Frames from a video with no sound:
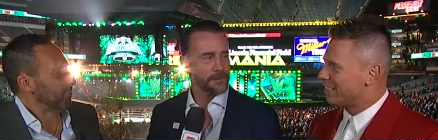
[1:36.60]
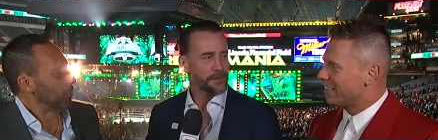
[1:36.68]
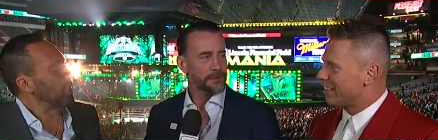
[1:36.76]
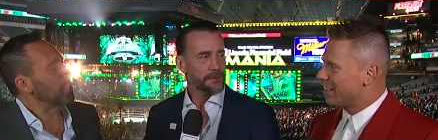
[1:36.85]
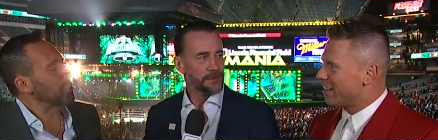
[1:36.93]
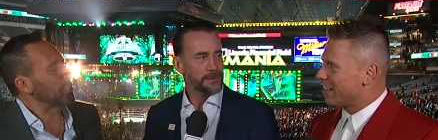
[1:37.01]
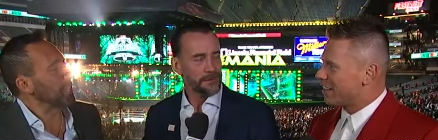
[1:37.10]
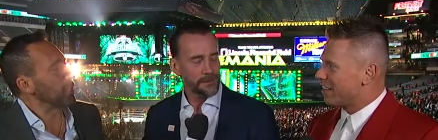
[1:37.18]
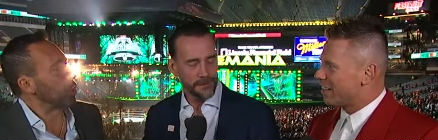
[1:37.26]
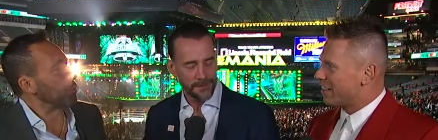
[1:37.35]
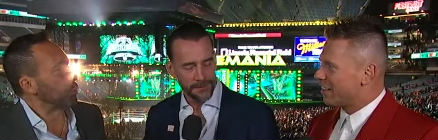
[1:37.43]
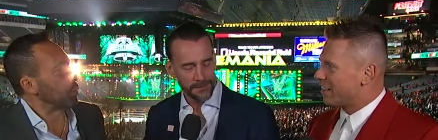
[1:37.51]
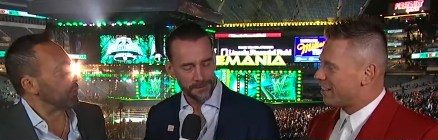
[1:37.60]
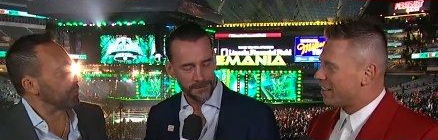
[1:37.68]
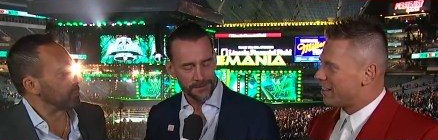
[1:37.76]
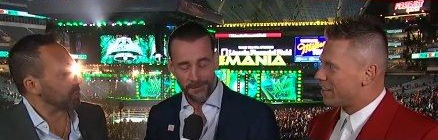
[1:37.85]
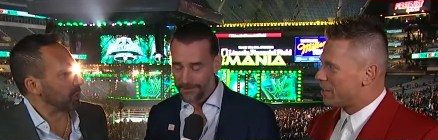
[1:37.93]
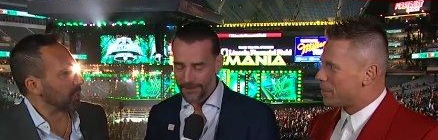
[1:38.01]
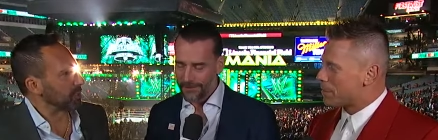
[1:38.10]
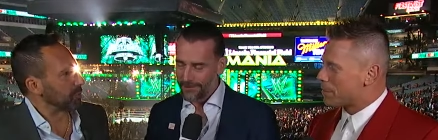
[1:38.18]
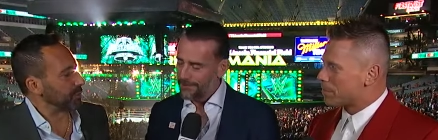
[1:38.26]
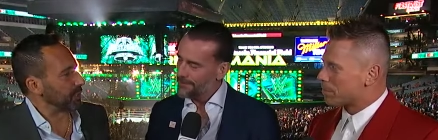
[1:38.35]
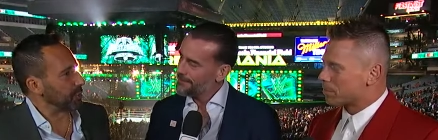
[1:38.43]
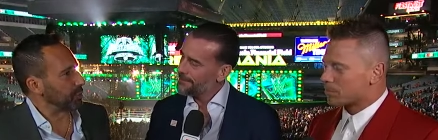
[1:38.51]
Speaker 1: What did you think overall from start to
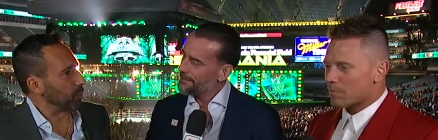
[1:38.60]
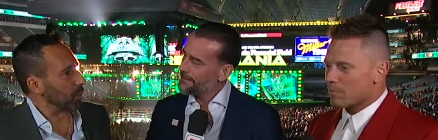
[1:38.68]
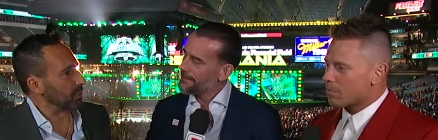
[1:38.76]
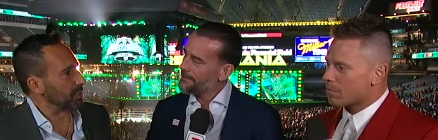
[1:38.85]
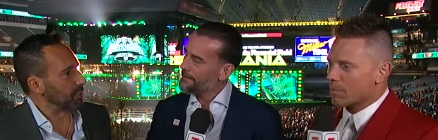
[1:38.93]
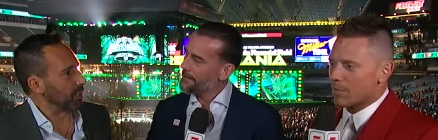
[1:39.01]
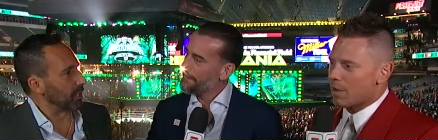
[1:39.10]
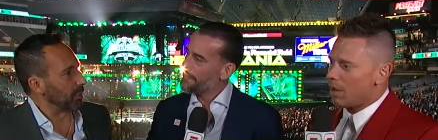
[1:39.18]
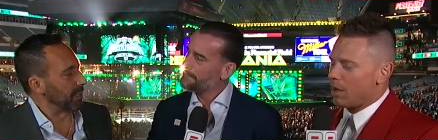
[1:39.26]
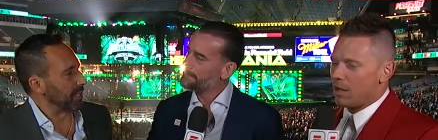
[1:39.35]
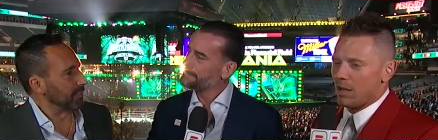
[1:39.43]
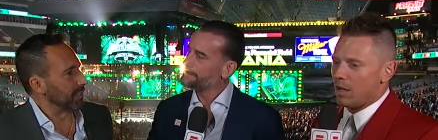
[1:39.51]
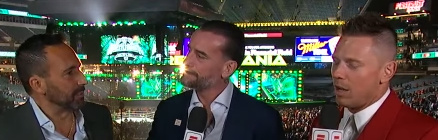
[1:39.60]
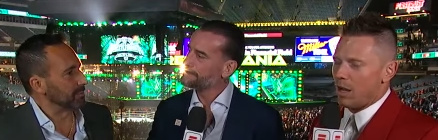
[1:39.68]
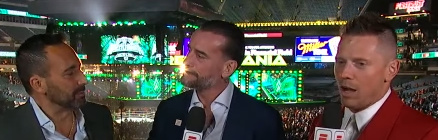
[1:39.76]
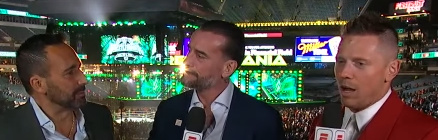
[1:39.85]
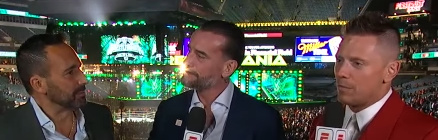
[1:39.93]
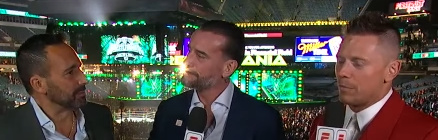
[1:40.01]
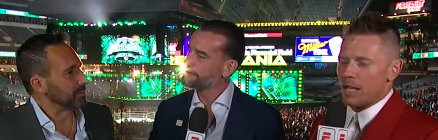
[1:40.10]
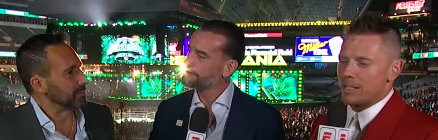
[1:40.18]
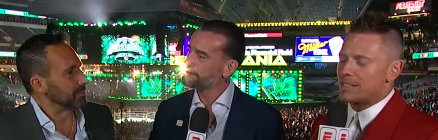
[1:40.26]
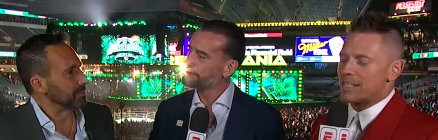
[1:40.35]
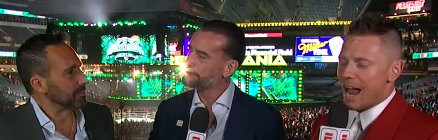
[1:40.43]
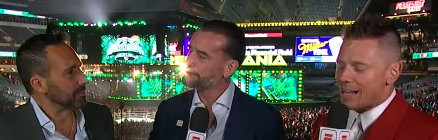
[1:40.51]
finish of what we saw in the main event?
Speaker 2: On
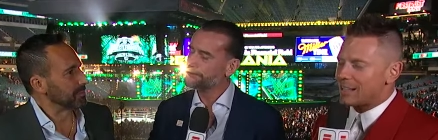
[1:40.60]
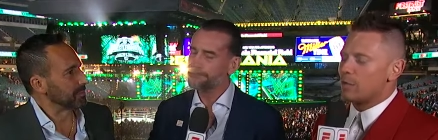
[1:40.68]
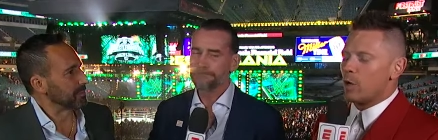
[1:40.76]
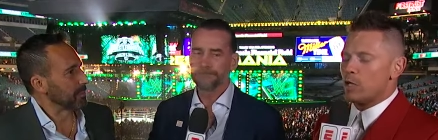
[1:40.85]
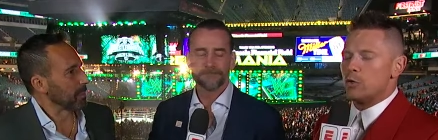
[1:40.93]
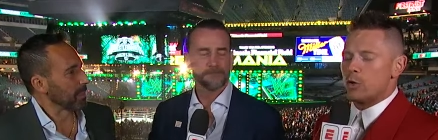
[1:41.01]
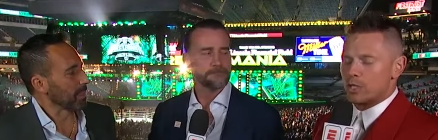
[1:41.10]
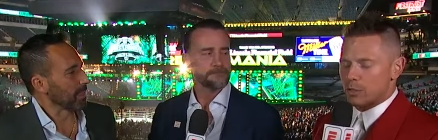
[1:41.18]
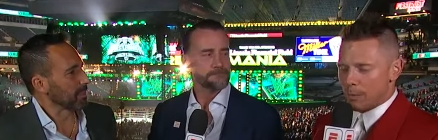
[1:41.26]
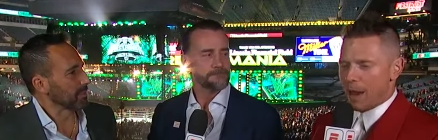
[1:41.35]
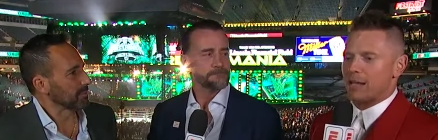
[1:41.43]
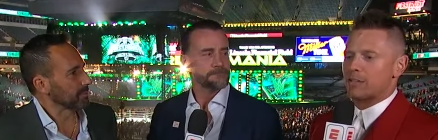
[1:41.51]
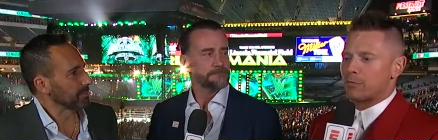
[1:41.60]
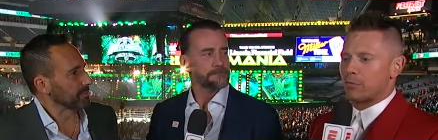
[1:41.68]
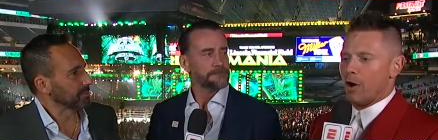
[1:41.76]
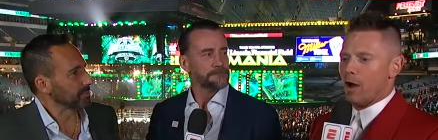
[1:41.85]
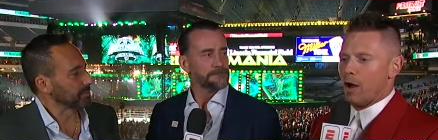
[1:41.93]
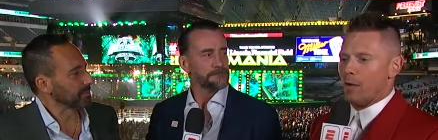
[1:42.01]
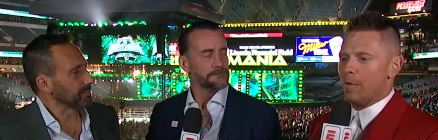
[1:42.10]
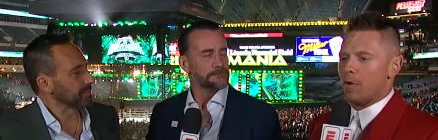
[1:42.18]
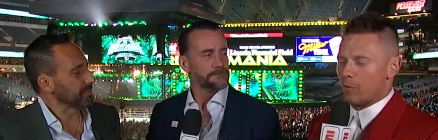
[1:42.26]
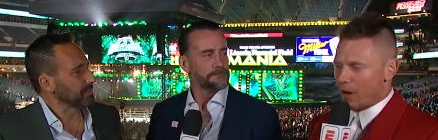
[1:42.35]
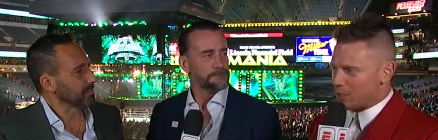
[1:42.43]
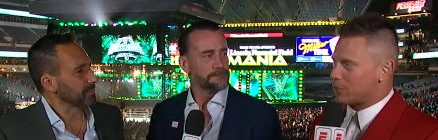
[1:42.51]
exactly what you expect from
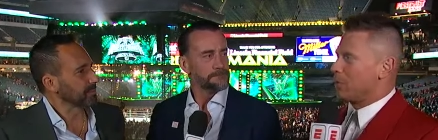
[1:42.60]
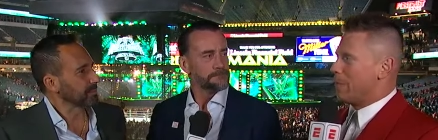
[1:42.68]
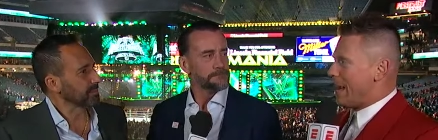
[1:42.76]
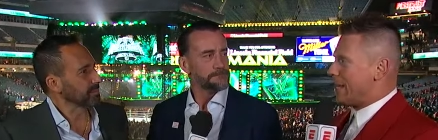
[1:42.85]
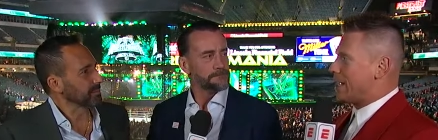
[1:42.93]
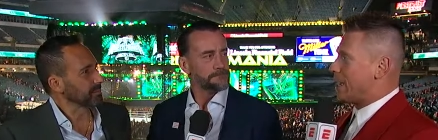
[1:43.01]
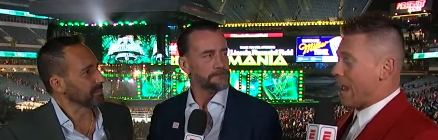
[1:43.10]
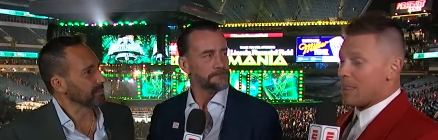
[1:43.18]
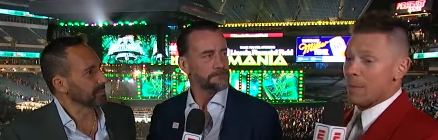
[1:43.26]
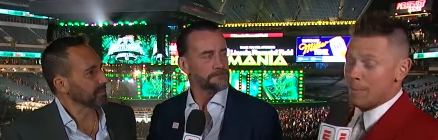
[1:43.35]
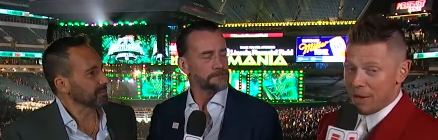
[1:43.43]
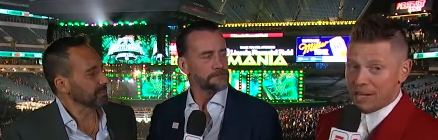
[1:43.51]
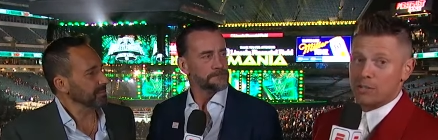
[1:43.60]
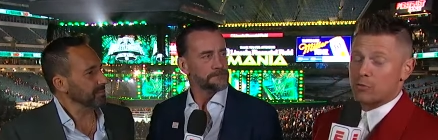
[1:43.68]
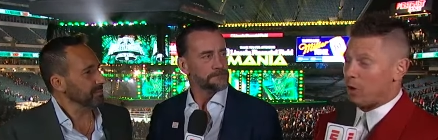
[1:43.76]
WrestleMania and the biggest